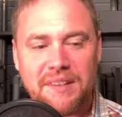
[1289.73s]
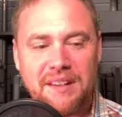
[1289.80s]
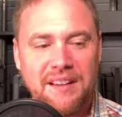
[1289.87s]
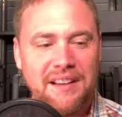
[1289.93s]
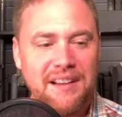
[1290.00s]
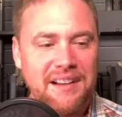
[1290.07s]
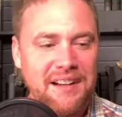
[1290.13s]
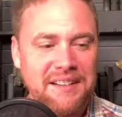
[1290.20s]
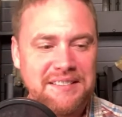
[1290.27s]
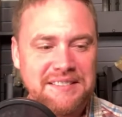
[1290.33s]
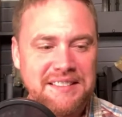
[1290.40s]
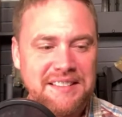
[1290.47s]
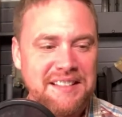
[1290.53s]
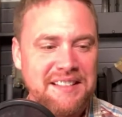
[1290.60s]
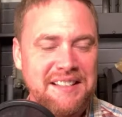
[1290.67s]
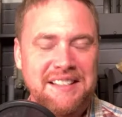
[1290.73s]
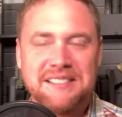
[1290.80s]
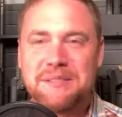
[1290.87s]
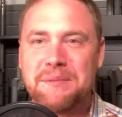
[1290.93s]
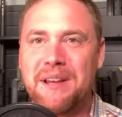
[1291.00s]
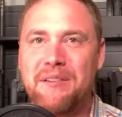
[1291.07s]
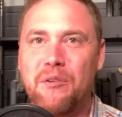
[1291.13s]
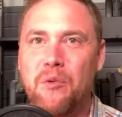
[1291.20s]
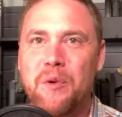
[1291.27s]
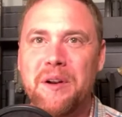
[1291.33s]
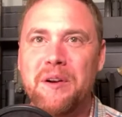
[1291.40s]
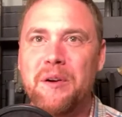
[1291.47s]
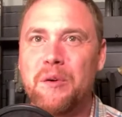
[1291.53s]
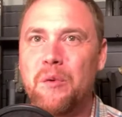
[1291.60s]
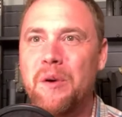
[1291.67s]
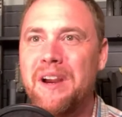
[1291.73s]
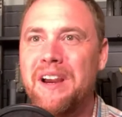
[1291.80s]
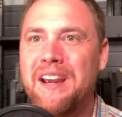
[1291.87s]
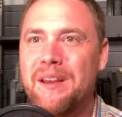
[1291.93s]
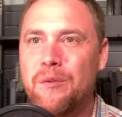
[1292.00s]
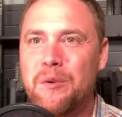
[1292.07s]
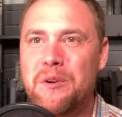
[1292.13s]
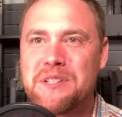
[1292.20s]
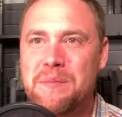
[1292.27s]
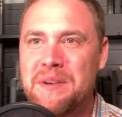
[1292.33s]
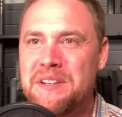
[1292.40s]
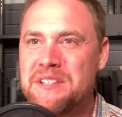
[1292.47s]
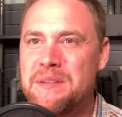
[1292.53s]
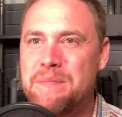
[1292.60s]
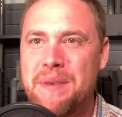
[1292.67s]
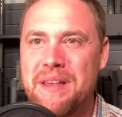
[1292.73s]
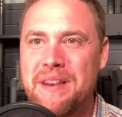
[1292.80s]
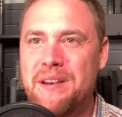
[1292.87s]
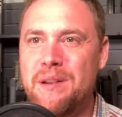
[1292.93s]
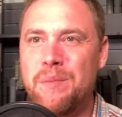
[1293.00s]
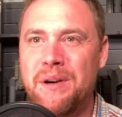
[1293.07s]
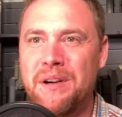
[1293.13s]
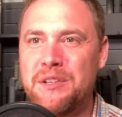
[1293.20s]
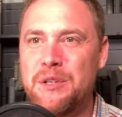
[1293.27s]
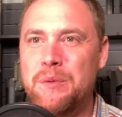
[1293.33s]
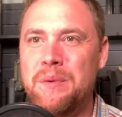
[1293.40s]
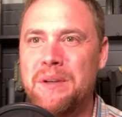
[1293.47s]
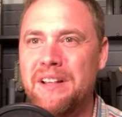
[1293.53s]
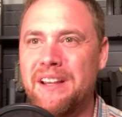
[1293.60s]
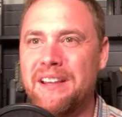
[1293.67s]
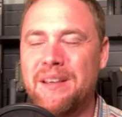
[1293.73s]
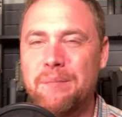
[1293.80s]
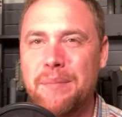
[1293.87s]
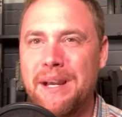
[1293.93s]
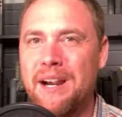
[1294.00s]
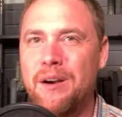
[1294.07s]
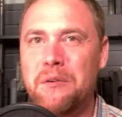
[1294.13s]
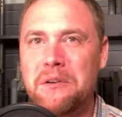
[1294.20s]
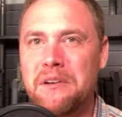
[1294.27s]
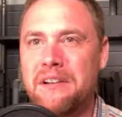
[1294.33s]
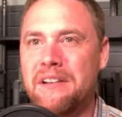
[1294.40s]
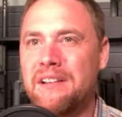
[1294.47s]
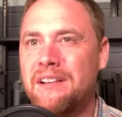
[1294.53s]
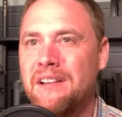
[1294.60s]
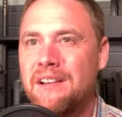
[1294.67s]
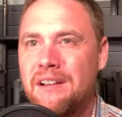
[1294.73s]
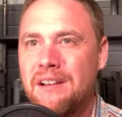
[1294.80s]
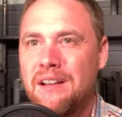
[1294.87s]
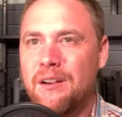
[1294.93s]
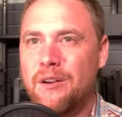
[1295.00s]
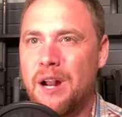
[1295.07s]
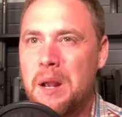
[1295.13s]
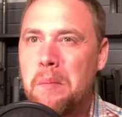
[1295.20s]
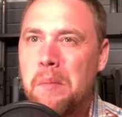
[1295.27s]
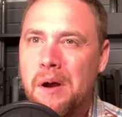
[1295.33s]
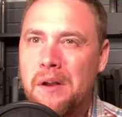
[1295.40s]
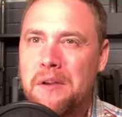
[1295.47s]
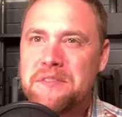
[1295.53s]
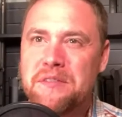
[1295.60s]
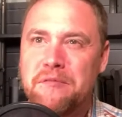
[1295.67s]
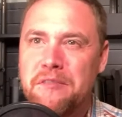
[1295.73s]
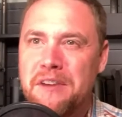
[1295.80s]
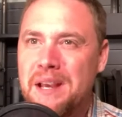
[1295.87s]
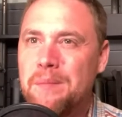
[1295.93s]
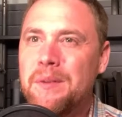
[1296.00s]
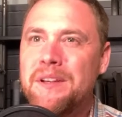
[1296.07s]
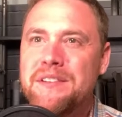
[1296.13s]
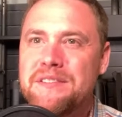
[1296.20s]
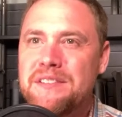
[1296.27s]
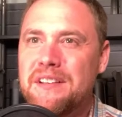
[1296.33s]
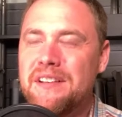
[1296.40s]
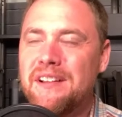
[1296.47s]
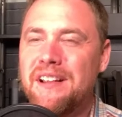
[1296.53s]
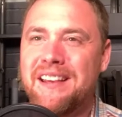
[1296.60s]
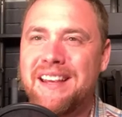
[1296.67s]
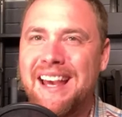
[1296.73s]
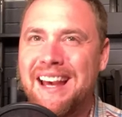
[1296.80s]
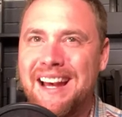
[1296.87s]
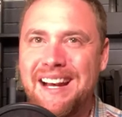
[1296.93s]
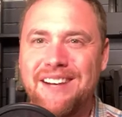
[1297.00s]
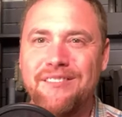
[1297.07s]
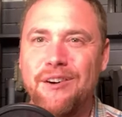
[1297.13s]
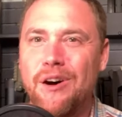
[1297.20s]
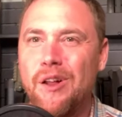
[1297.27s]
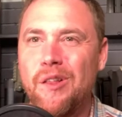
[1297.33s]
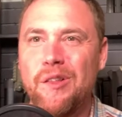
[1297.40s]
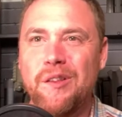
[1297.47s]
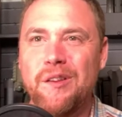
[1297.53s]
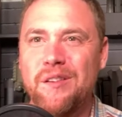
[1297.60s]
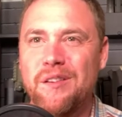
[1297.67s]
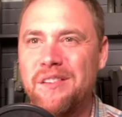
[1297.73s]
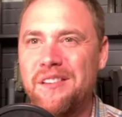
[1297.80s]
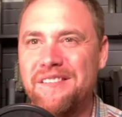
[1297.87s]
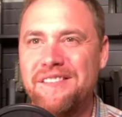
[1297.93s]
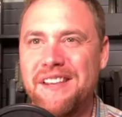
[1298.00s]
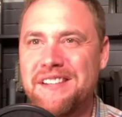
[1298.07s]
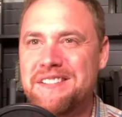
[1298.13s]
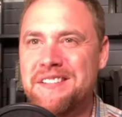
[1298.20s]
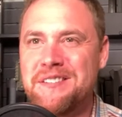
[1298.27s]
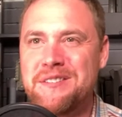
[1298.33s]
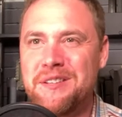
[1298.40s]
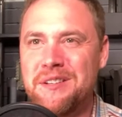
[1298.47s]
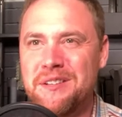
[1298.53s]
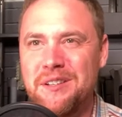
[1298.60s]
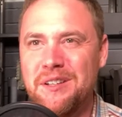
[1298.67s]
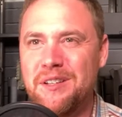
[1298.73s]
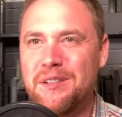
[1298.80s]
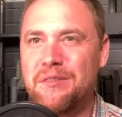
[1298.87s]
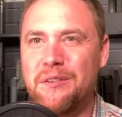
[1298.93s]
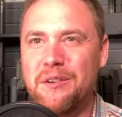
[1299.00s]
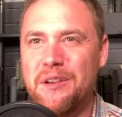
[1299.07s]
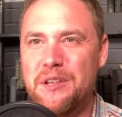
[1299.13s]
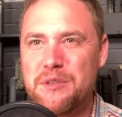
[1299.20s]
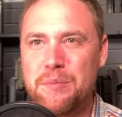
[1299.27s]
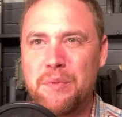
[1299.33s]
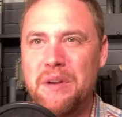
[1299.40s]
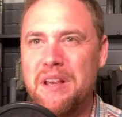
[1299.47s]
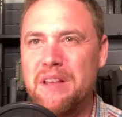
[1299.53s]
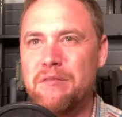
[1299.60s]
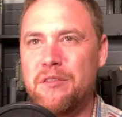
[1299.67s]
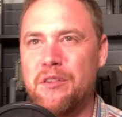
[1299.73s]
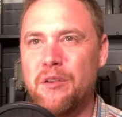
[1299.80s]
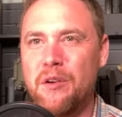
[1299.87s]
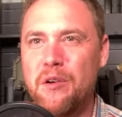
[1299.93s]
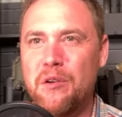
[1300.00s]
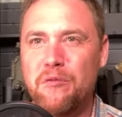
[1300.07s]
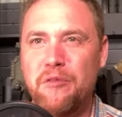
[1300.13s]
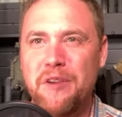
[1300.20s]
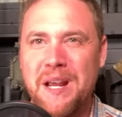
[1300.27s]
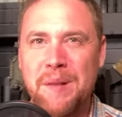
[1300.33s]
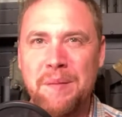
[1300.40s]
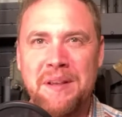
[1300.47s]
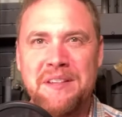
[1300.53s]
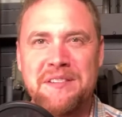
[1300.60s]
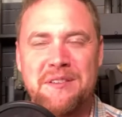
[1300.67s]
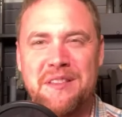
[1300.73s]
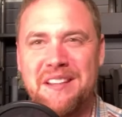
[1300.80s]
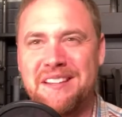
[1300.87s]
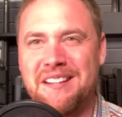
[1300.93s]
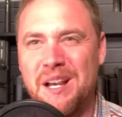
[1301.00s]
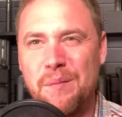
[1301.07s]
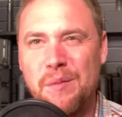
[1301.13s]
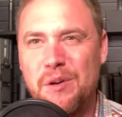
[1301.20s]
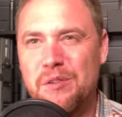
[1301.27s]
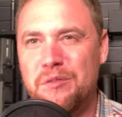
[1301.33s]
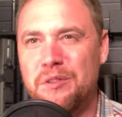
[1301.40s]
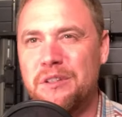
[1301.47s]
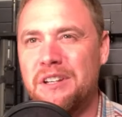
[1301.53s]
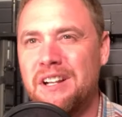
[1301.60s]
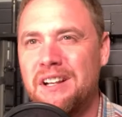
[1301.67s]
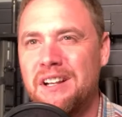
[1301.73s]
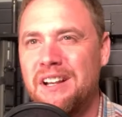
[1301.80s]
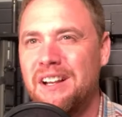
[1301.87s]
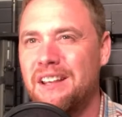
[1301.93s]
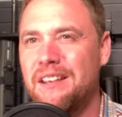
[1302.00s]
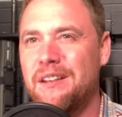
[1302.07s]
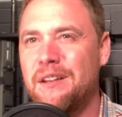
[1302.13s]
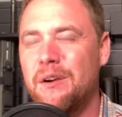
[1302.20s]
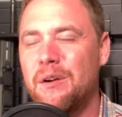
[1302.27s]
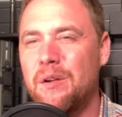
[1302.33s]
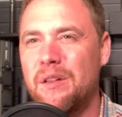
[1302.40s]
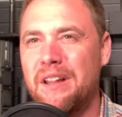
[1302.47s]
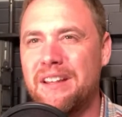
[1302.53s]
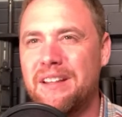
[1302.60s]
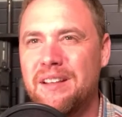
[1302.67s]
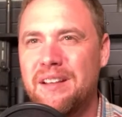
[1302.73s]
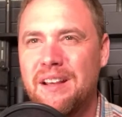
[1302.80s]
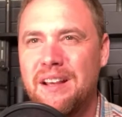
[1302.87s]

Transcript: uh, some kind of a weird way where somebody's dependent upon you, but like empowering grandmas and families to like have all the fixings to cook for a spread for their own family, so they'd come over. Like